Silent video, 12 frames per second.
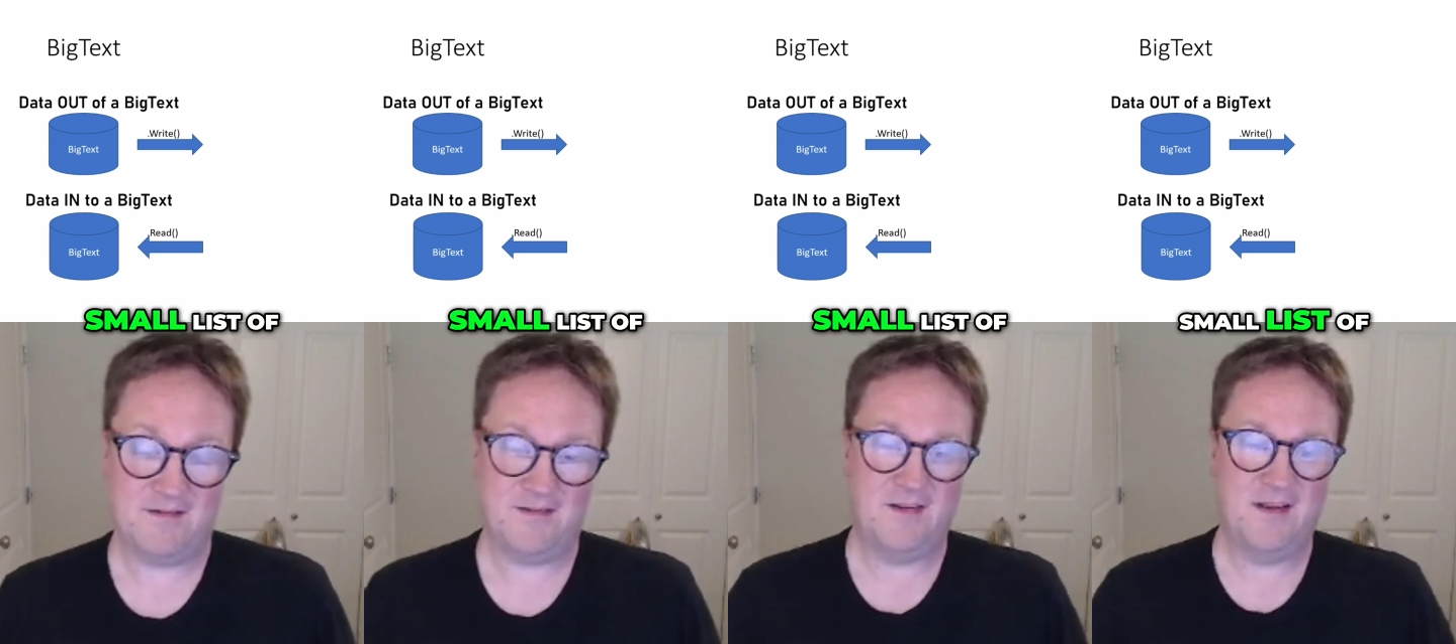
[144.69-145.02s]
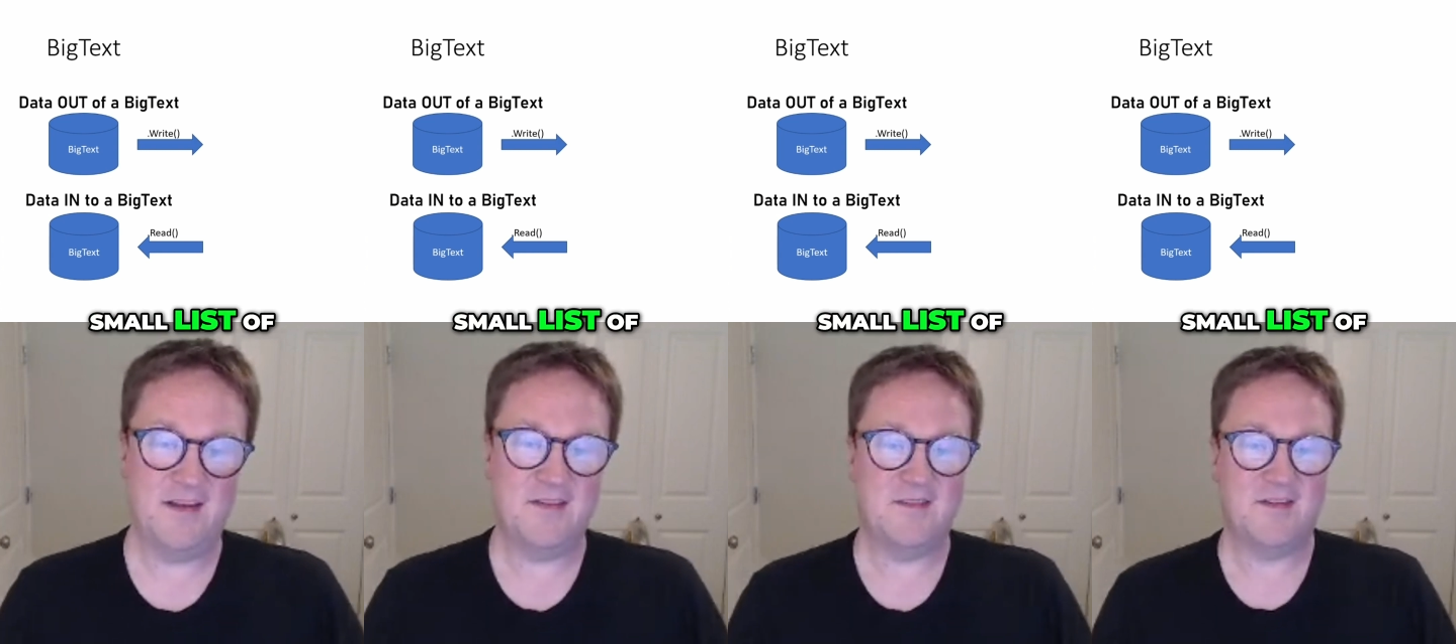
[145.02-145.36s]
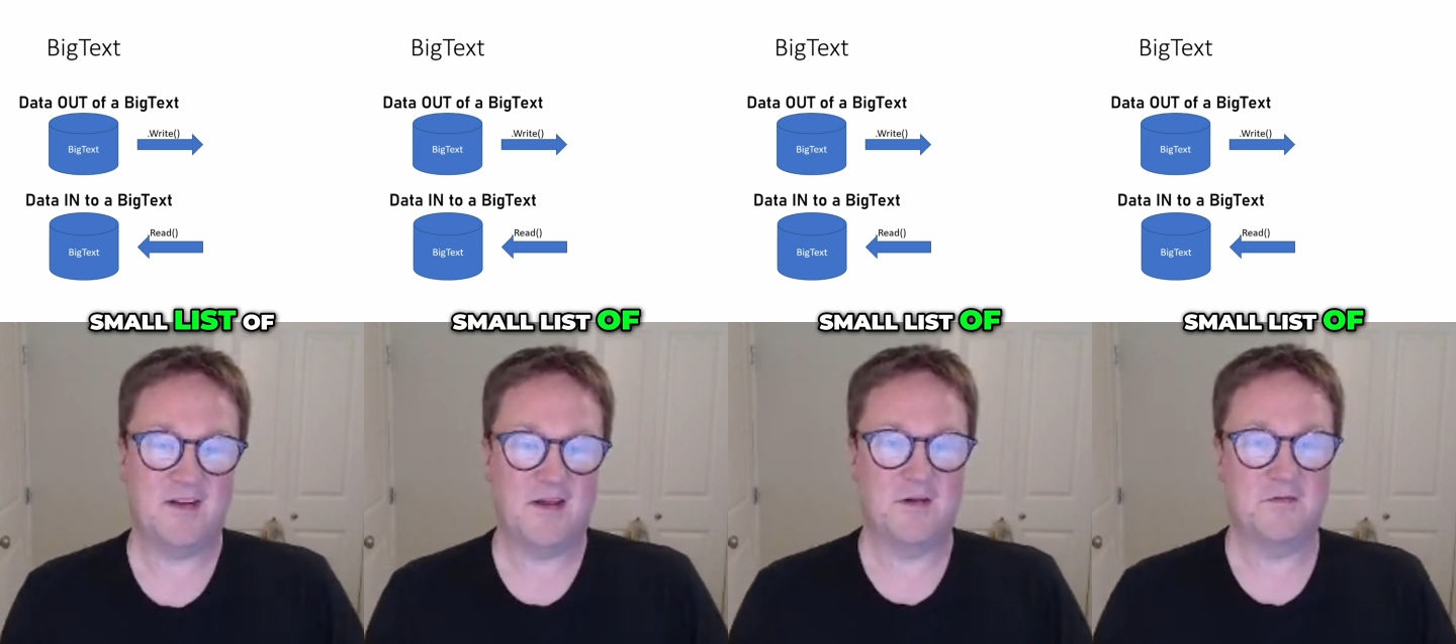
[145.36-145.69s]
list
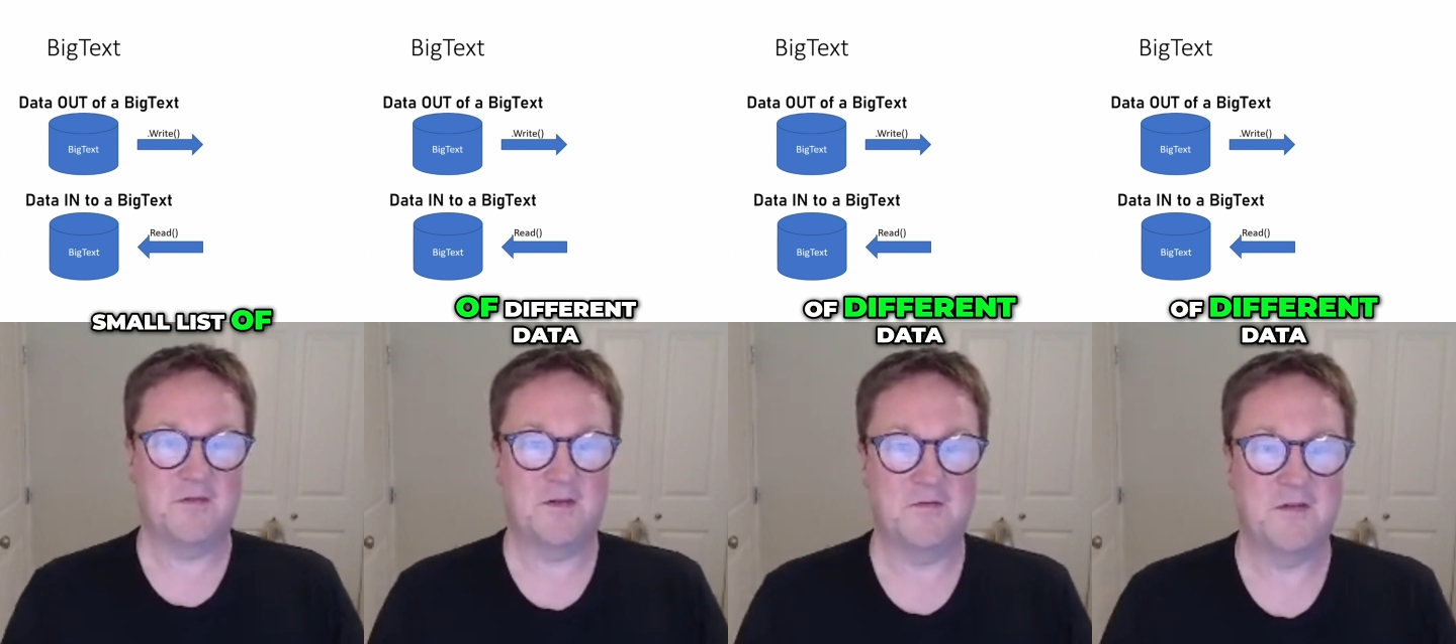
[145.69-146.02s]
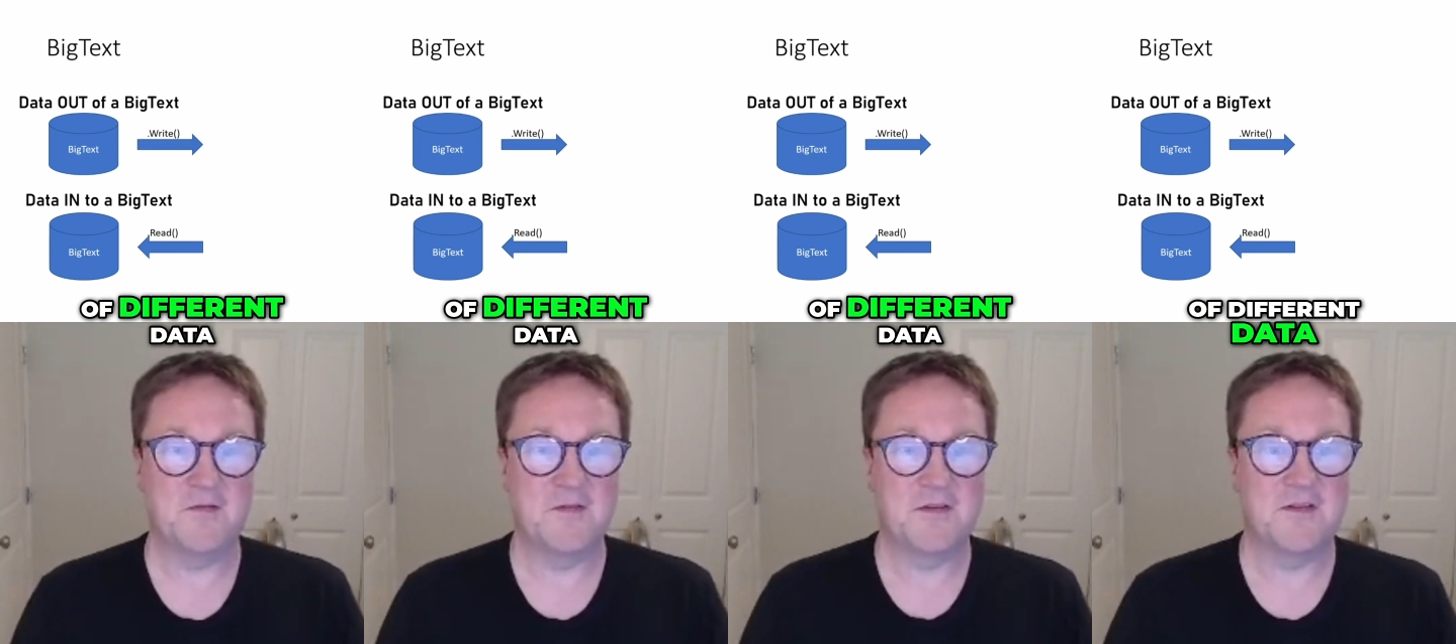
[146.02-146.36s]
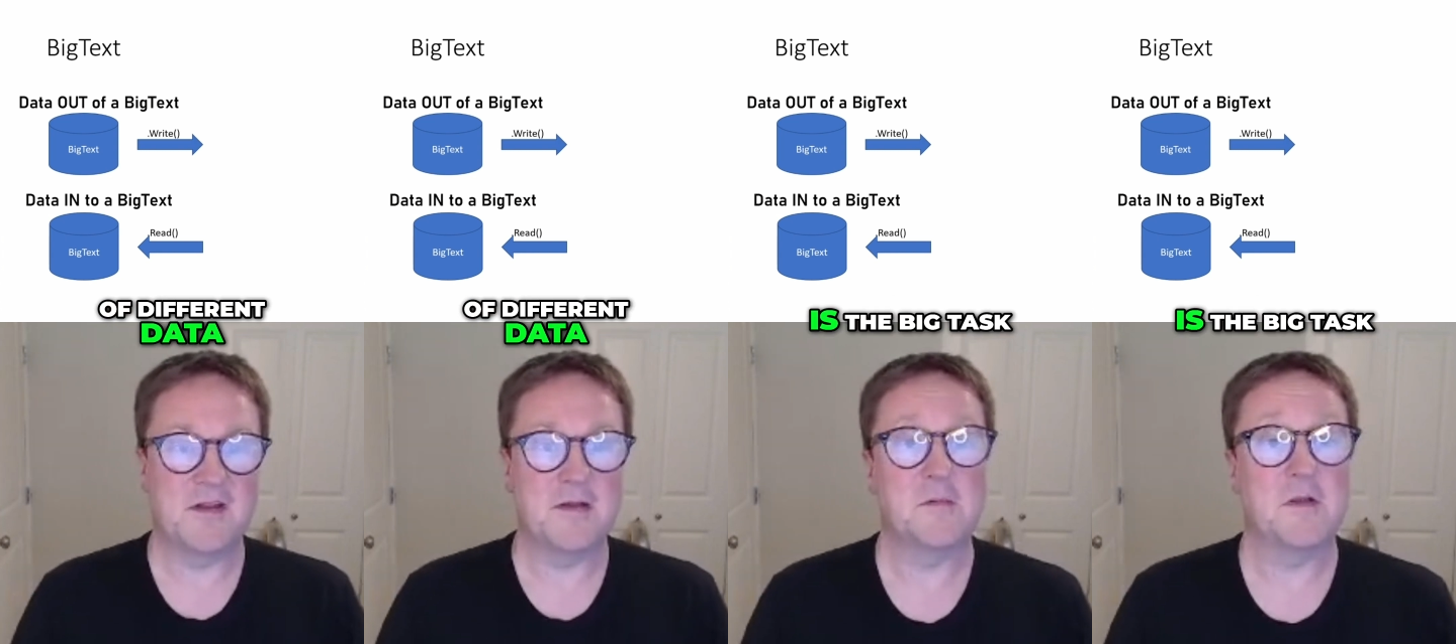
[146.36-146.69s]
of different
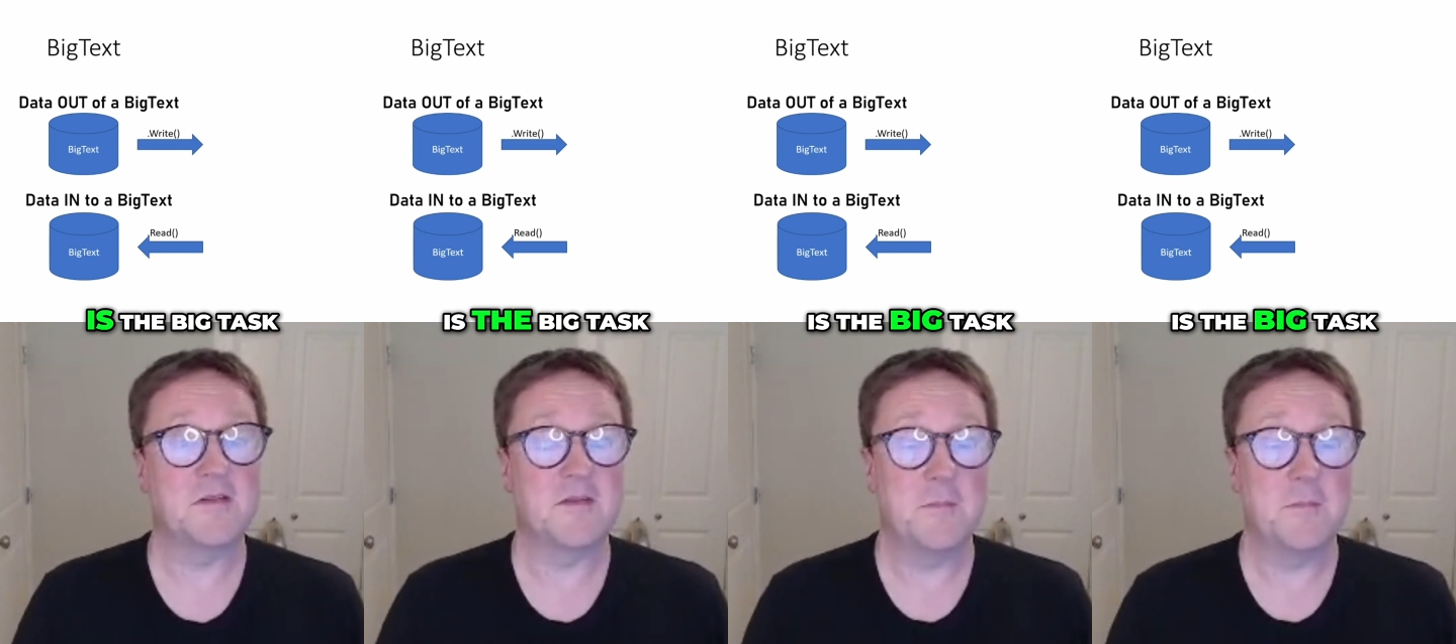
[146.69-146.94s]
data is the